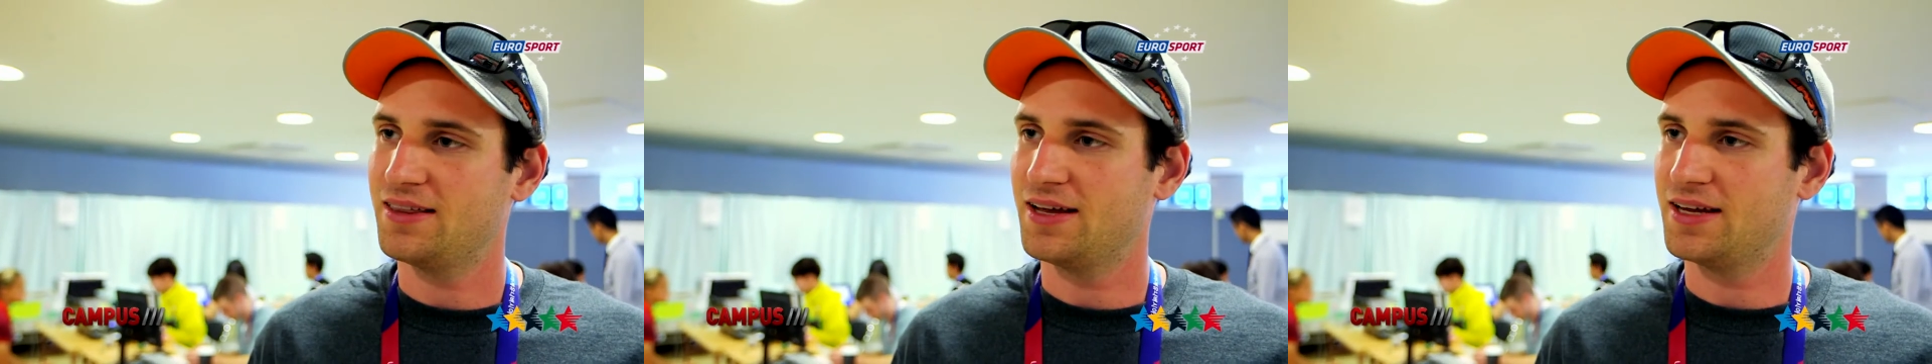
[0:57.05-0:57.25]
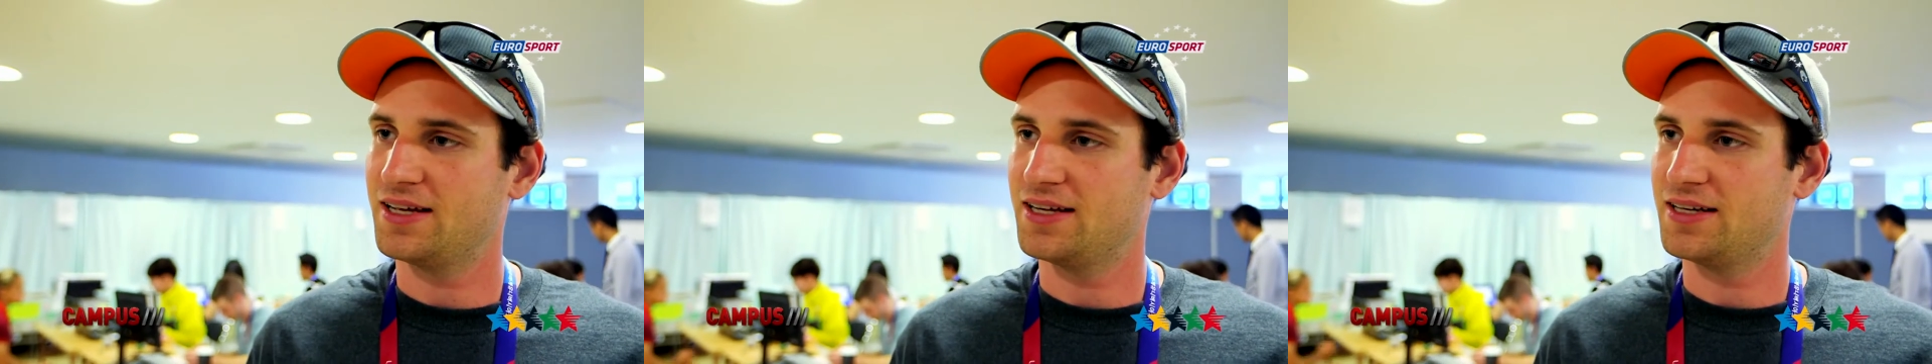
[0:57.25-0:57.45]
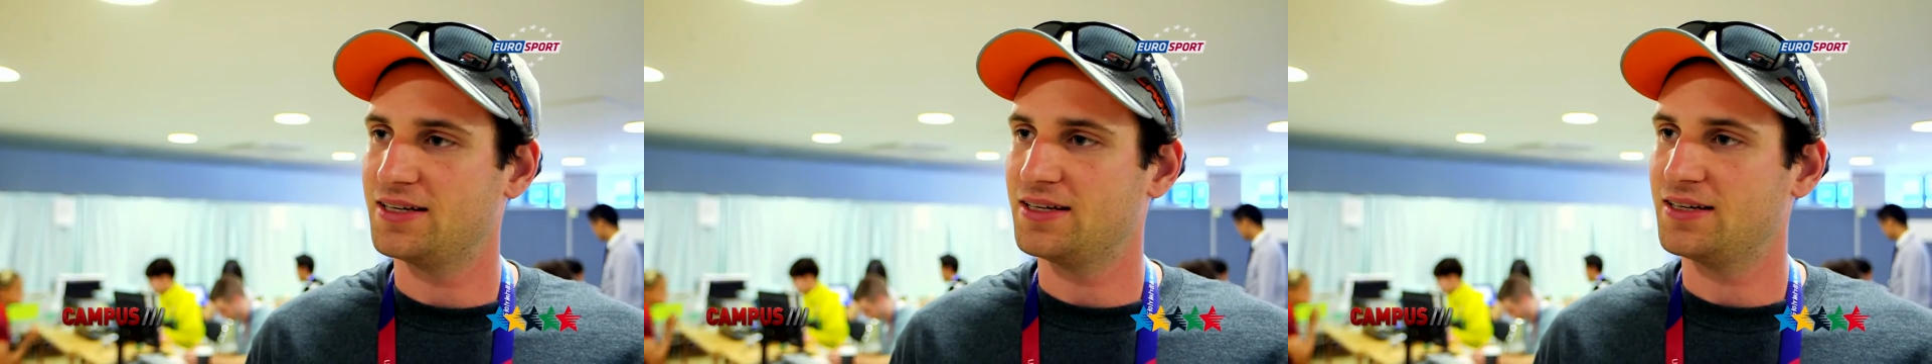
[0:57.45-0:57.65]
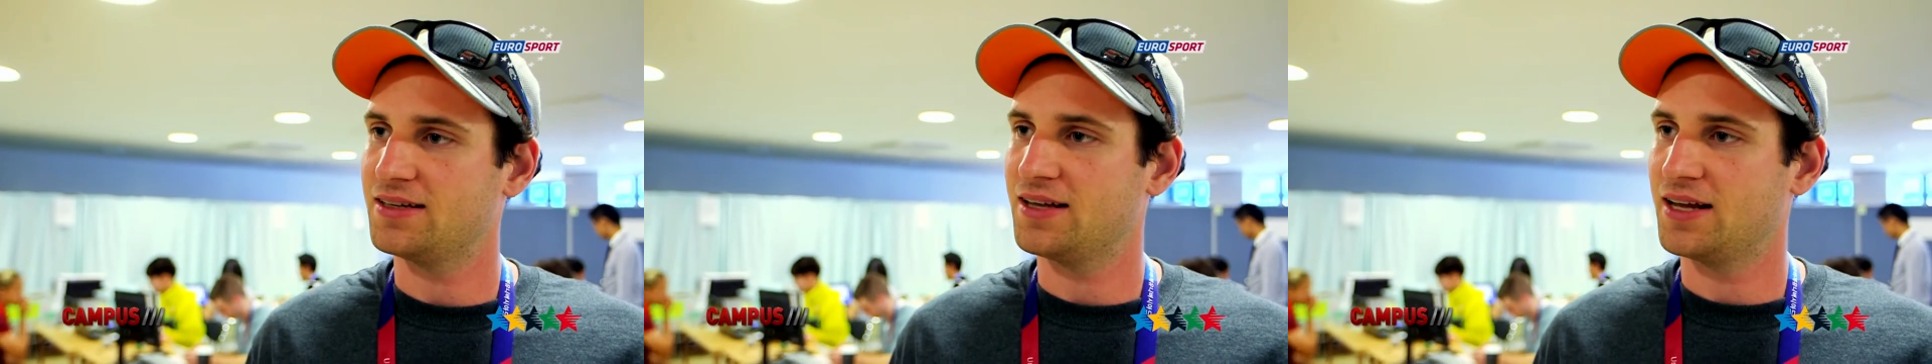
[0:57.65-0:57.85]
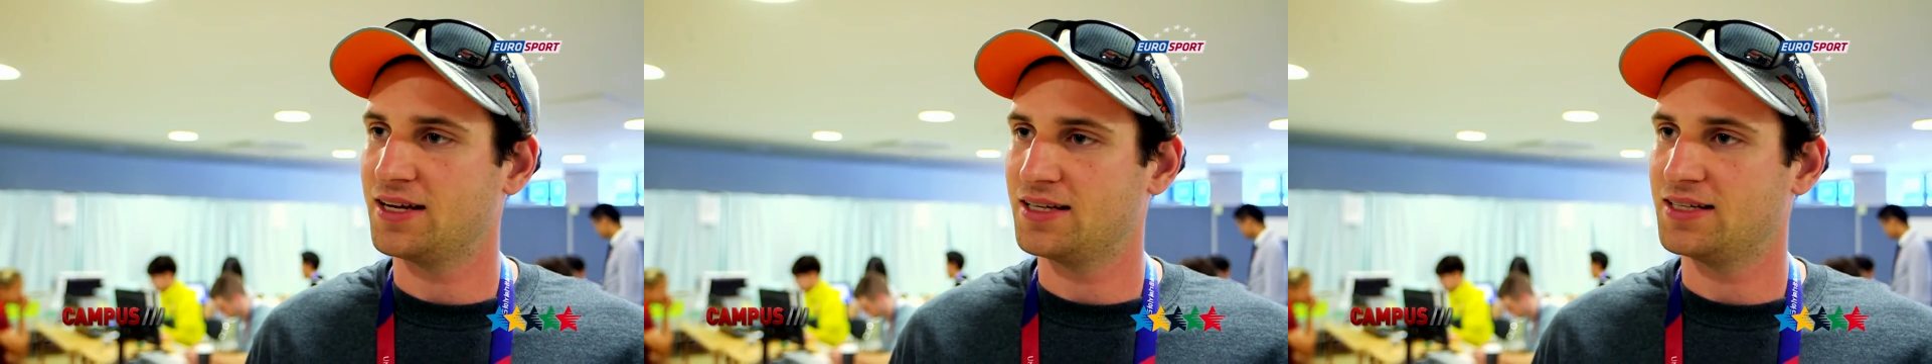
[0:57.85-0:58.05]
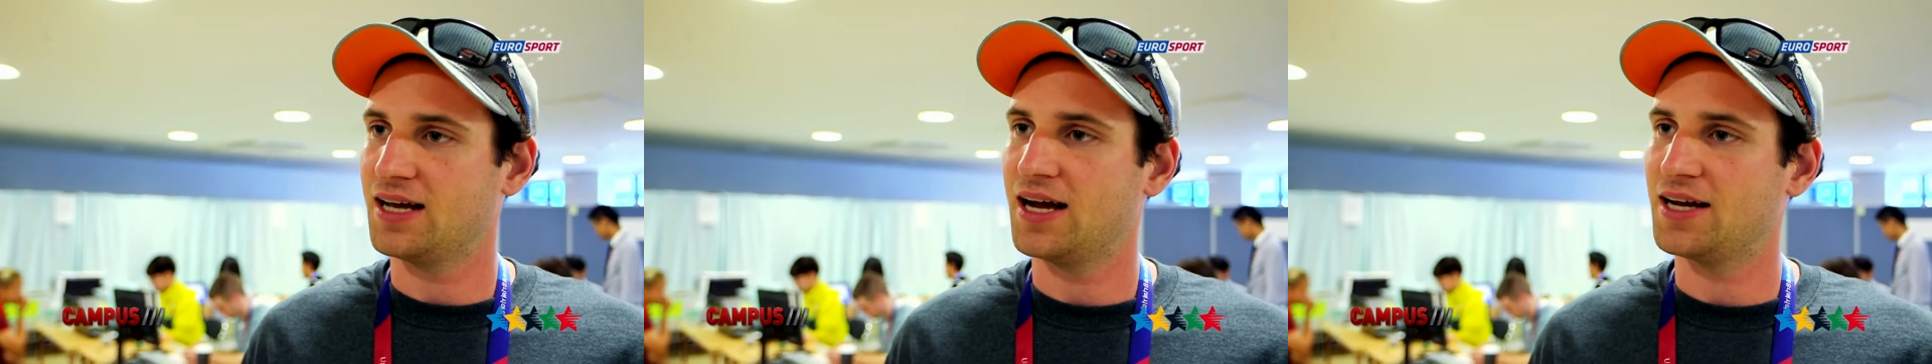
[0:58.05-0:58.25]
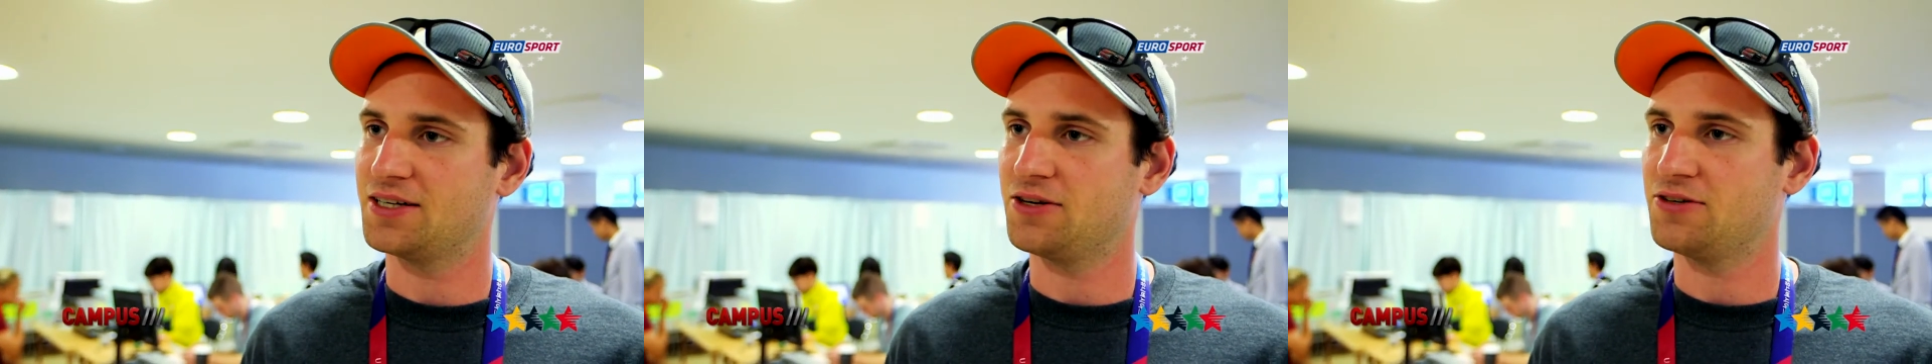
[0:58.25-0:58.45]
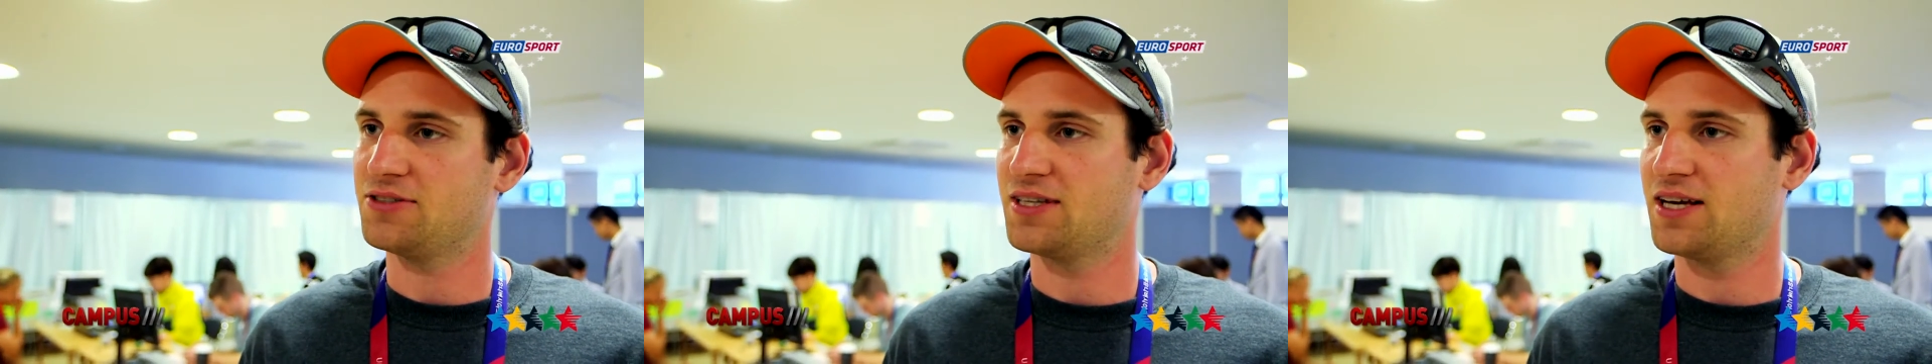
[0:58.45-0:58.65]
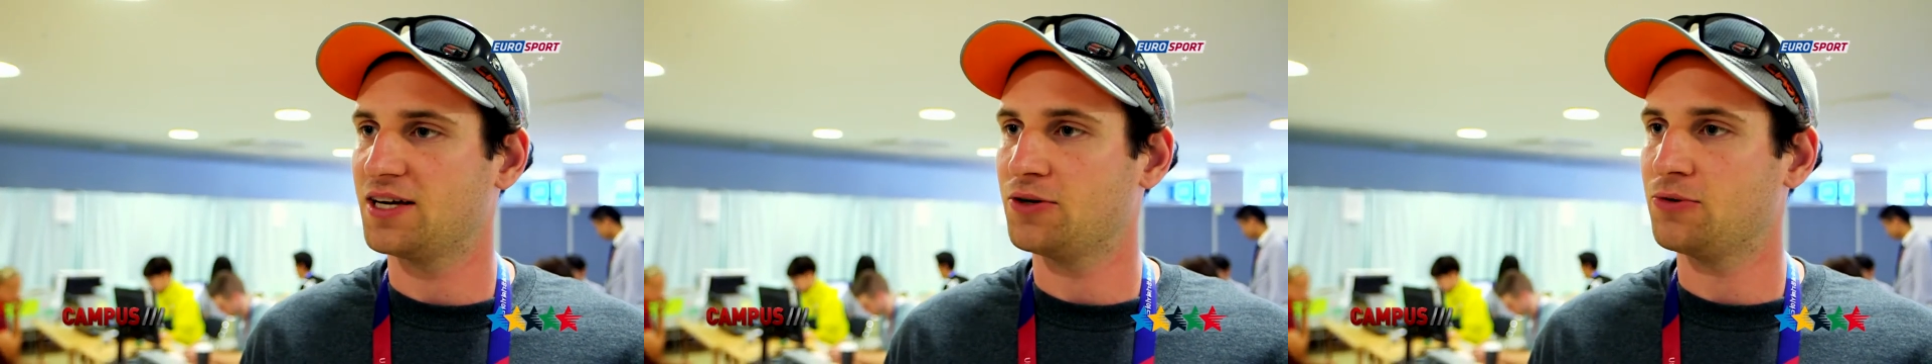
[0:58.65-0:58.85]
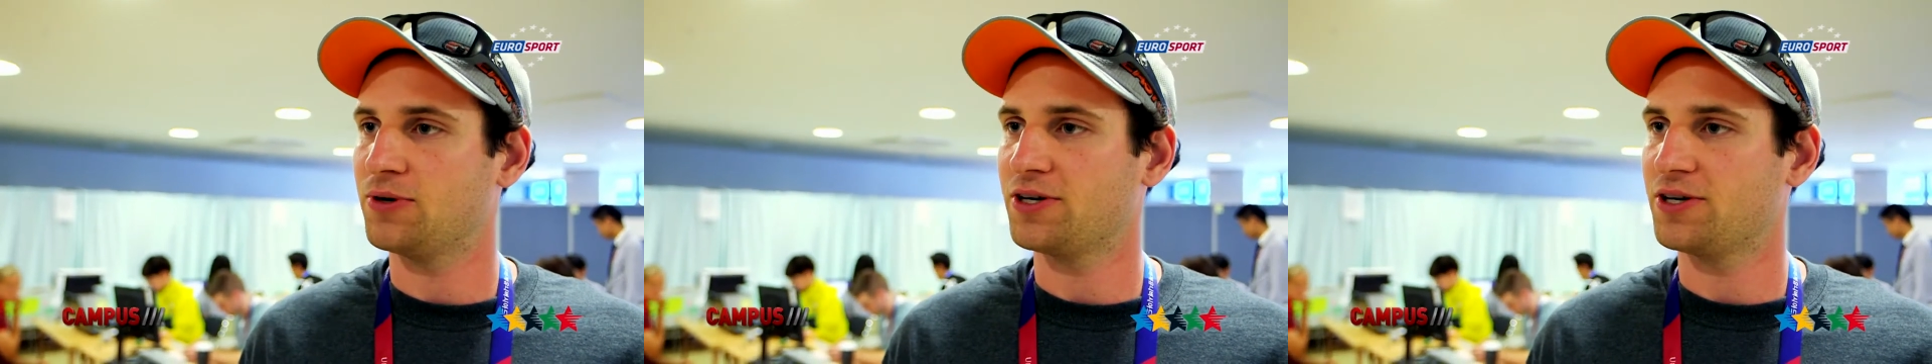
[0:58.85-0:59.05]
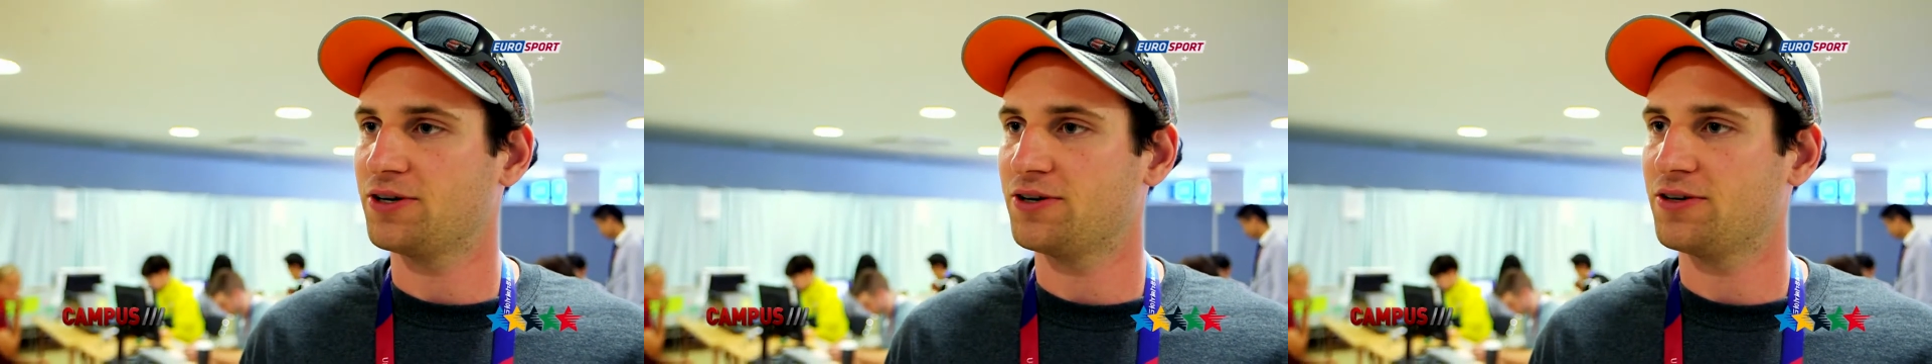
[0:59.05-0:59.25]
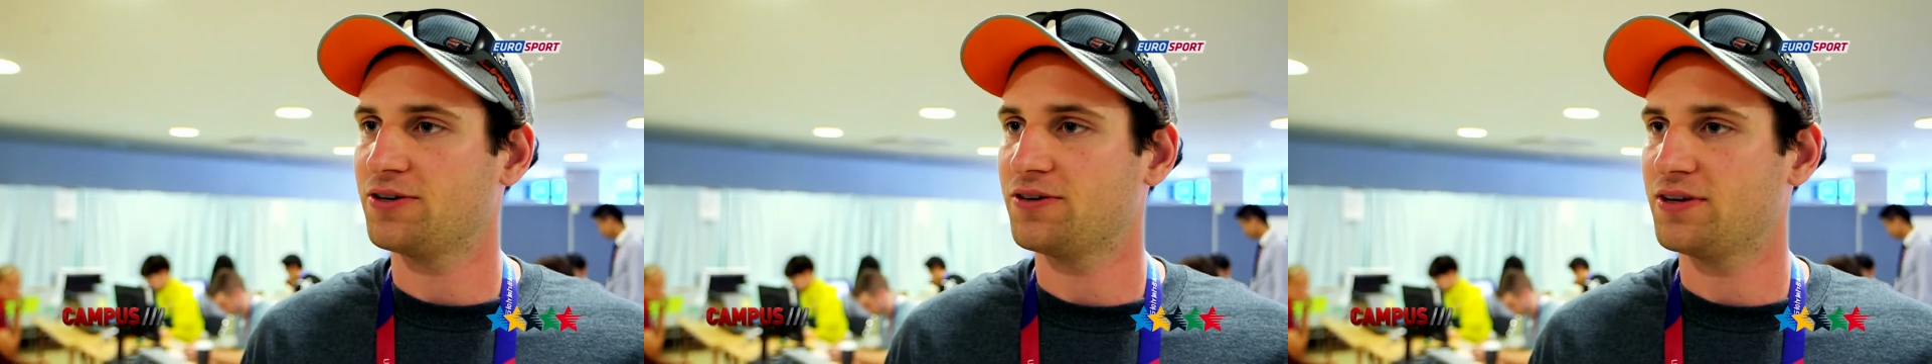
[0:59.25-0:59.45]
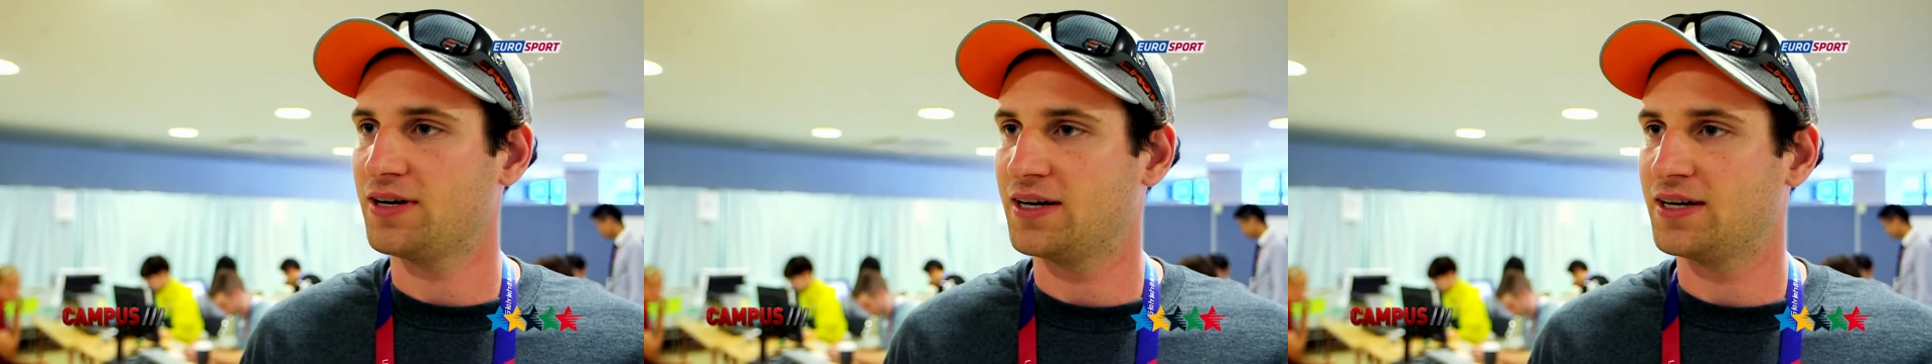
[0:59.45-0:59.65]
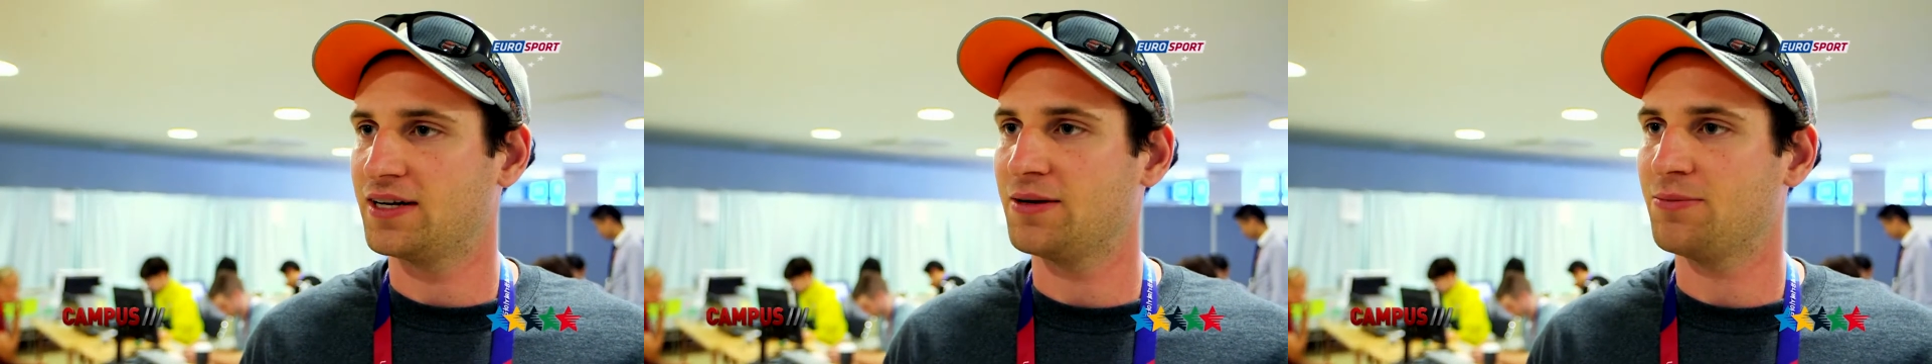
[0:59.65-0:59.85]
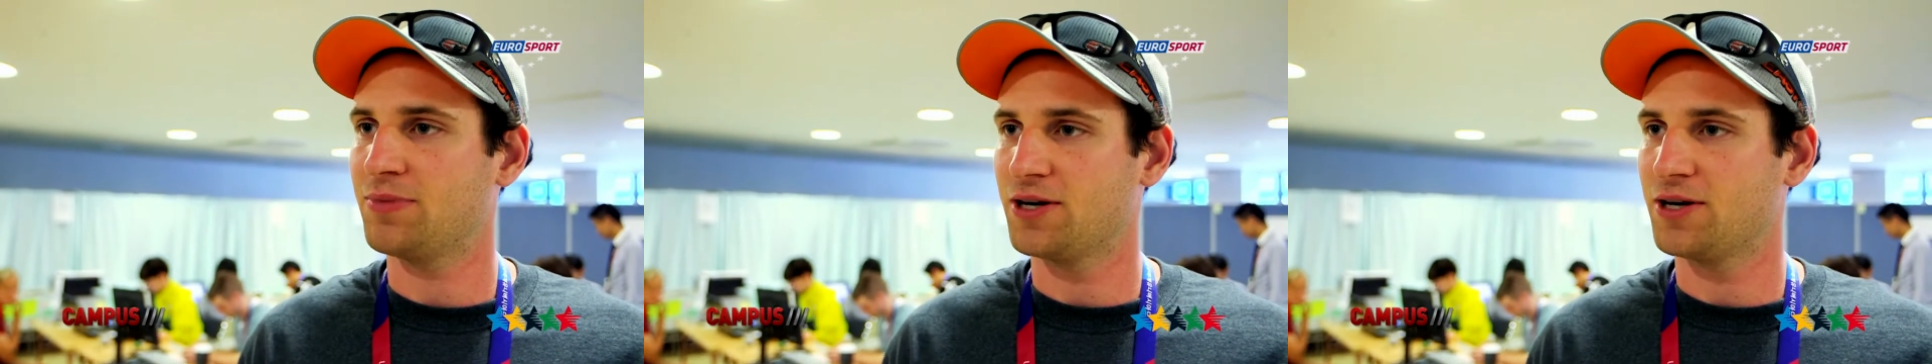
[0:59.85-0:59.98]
they can they can diagnose that quicker and get